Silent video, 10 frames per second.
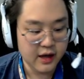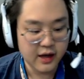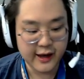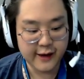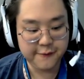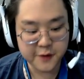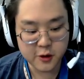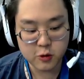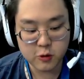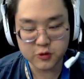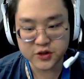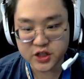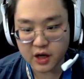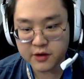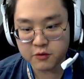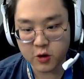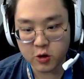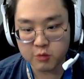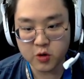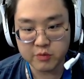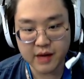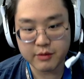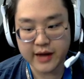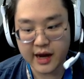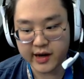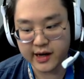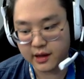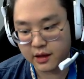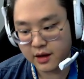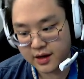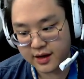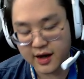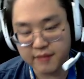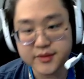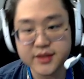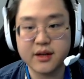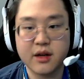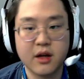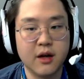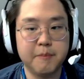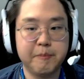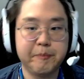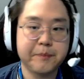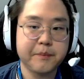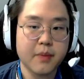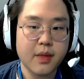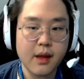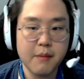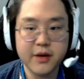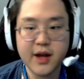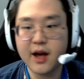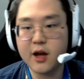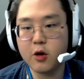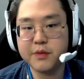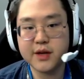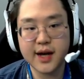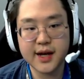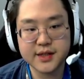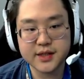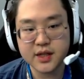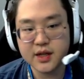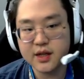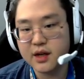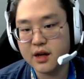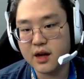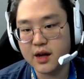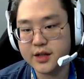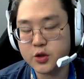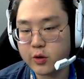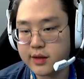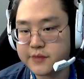If you shove and roam, you'll be able to carry a lot of games. But yeah, I hope you guys enjoyed this